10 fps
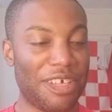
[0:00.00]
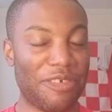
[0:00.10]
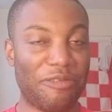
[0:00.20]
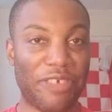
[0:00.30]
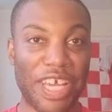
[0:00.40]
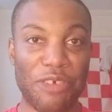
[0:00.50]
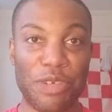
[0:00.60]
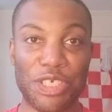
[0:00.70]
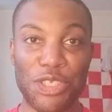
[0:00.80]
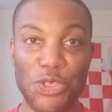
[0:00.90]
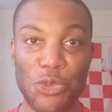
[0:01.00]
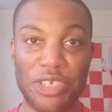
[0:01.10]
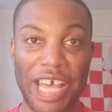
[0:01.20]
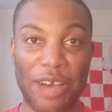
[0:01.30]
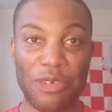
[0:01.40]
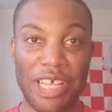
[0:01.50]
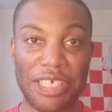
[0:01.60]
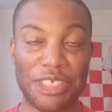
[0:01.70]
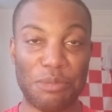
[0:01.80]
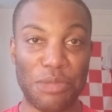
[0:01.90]
various news
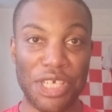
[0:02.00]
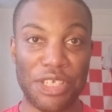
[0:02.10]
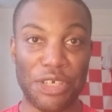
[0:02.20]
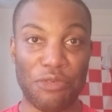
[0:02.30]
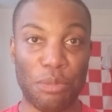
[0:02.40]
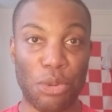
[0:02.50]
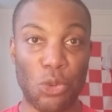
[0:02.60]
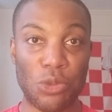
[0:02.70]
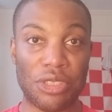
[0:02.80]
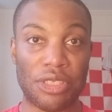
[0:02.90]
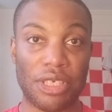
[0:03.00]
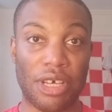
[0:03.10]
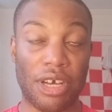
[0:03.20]
outlets, media reports